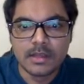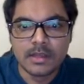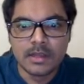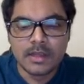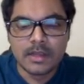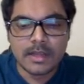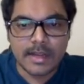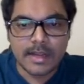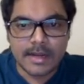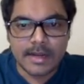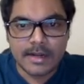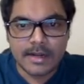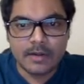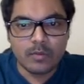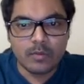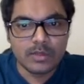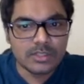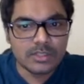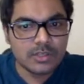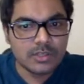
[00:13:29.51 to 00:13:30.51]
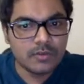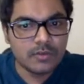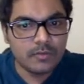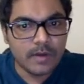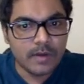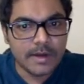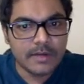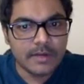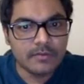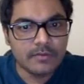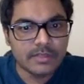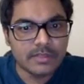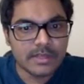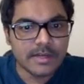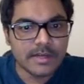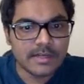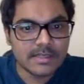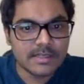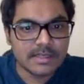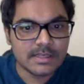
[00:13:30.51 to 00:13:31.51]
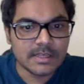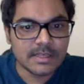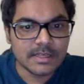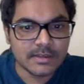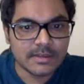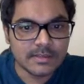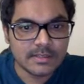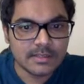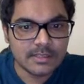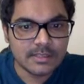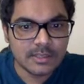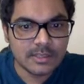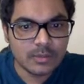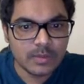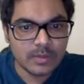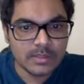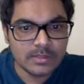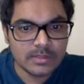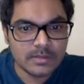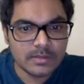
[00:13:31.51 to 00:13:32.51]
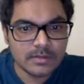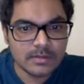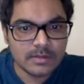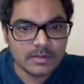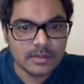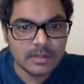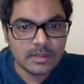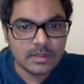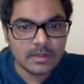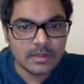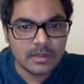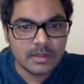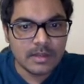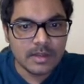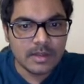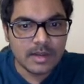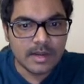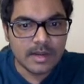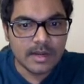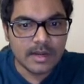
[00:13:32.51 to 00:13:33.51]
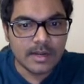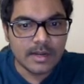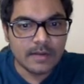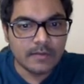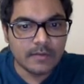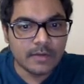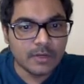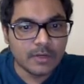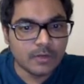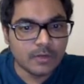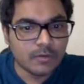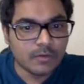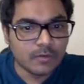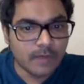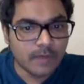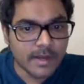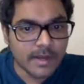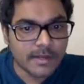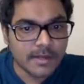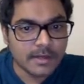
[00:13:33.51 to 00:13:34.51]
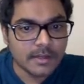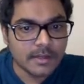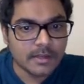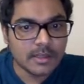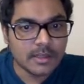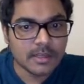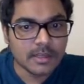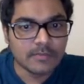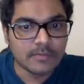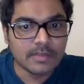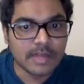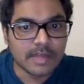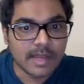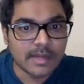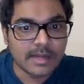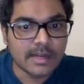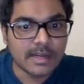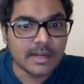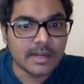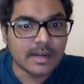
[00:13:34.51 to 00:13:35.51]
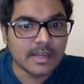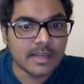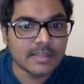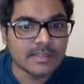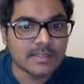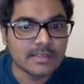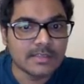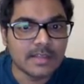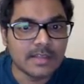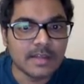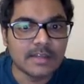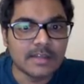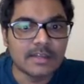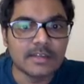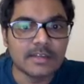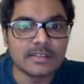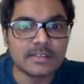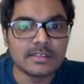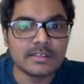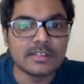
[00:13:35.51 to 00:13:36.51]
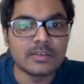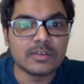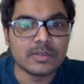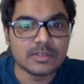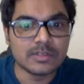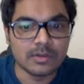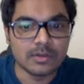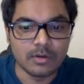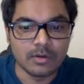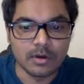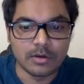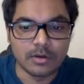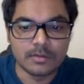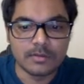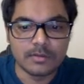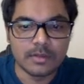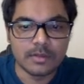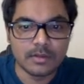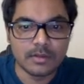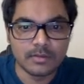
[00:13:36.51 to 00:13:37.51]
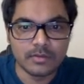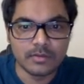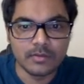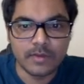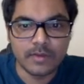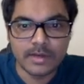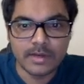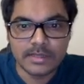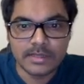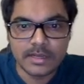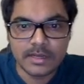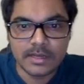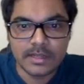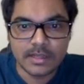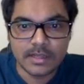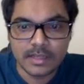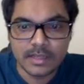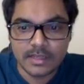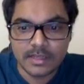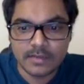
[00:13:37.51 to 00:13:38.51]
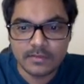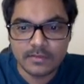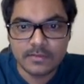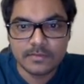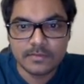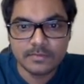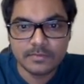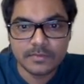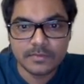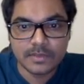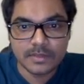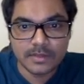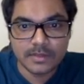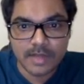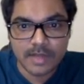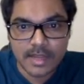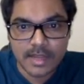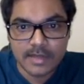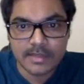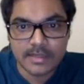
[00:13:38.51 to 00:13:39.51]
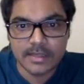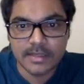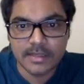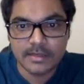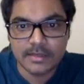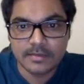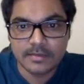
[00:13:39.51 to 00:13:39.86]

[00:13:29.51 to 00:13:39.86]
And once you find which side is an increasing sequence, and we need to find if the target lies in that increasing sequence or not. How do we find that? If the target,